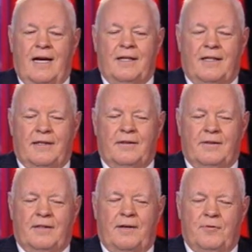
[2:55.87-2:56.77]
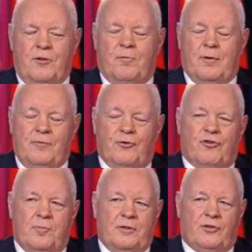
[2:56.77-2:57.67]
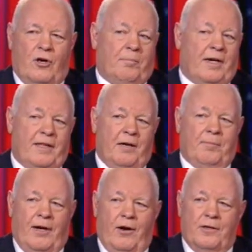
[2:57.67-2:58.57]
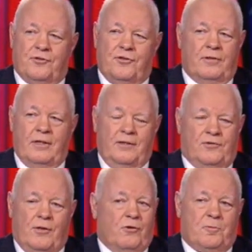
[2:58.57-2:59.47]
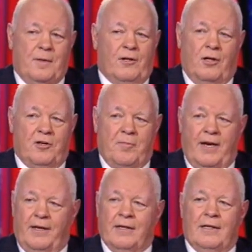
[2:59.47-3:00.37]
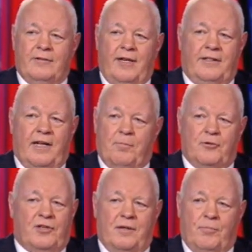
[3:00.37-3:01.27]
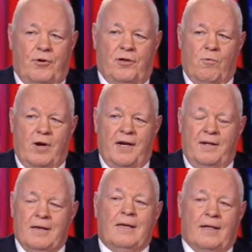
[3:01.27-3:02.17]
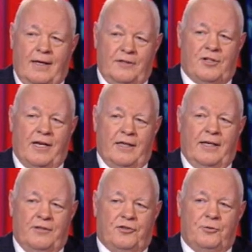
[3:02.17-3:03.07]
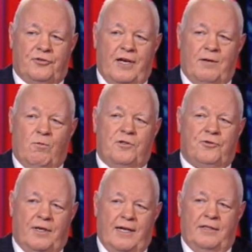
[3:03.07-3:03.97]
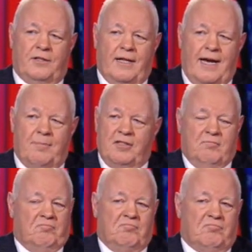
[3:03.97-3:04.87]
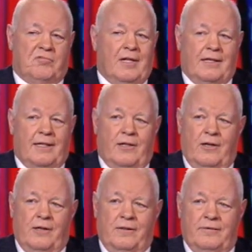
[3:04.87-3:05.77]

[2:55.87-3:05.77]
And they've usually been taught by their parents is don't spend all you make, take 10% and away. And exactly as you said, once you get into the habit, it's not that hard.